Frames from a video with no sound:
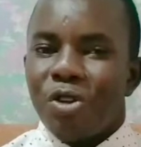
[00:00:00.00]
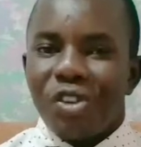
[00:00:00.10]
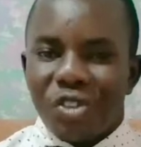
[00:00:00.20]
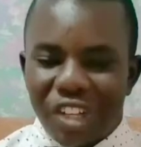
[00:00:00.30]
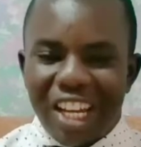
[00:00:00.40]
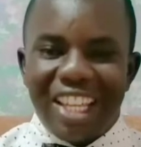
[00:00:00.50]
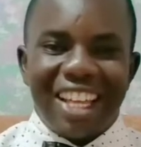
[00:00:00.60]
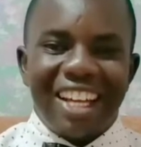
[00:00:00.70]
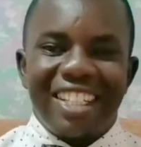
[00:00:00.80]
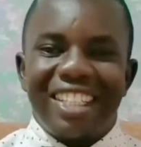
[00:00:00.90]
also say
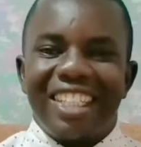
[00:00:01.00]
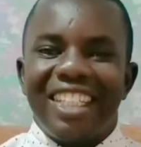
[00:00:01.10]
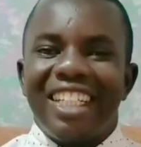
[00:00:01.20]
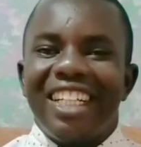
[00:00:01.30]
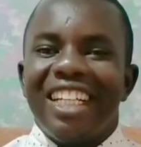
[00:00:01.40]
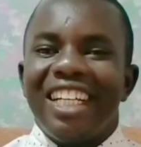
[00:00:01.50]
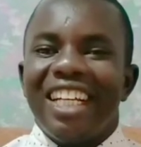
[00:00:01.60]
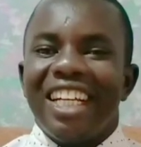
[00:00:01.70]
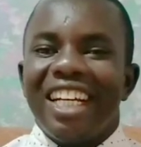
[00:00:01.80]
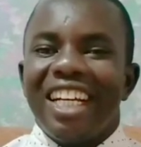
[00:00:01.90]
that
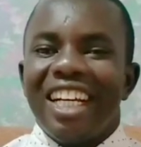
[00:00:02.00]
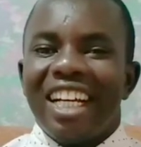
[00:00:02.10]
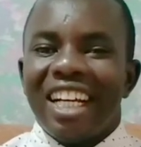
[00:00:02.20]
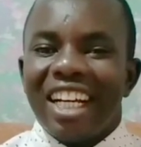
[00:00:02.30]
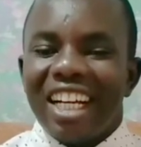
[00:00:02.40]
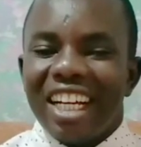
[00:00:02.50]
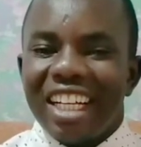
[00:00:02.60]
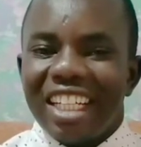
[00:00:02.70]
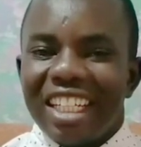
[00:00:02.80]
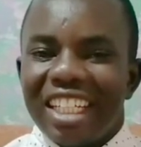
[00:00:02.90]
there